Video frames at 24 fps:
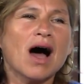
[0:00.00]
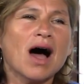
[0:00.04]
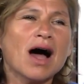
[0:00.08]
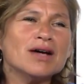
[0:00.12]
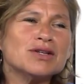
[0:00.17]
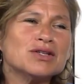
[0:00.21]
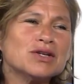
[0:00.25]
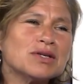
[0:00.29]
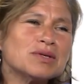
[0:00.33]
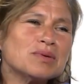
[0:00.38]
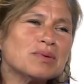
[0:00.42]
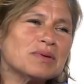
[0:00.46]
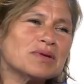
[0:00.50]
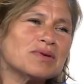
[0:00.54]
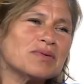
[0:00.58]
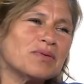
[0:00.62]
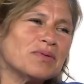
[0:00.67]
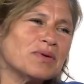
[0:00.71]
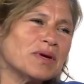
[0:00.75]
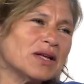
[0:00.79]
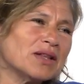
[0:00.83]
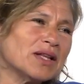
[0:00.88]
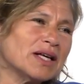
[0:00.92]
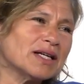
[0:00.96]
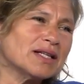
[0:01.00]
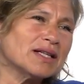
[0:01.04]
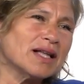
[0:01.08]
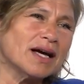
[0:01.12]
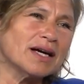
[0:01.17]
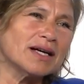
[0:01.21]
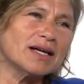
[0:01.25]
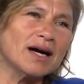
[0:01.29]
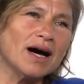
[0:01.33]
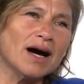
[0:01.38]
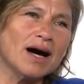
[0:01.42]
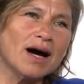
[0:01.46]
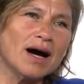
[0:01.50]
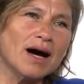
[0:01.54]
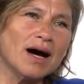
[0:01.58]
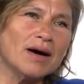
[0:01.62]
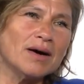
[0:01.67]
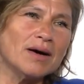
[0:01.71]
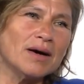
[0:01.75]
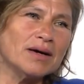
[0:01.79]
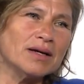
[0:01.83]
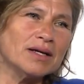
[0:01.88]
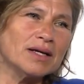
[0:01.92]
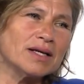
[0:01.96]
I just was feeling like,
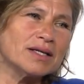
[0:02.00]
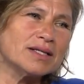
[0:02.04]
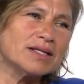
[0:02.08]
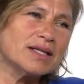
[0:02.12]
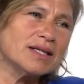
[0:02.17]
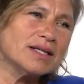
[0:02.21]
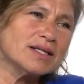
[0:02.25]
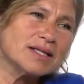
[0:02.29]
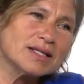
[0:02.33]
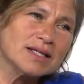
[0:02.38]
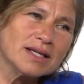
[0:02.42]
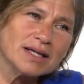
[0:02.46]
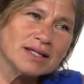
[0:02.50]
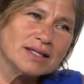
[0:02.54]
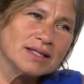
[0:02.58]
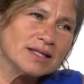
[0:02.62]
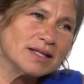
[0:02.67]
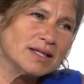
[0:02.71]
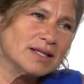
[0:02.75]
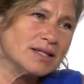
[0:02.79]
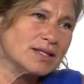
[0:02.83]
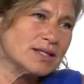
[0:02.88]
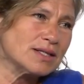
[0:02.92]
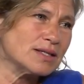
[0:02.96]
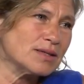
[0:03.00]
is this it?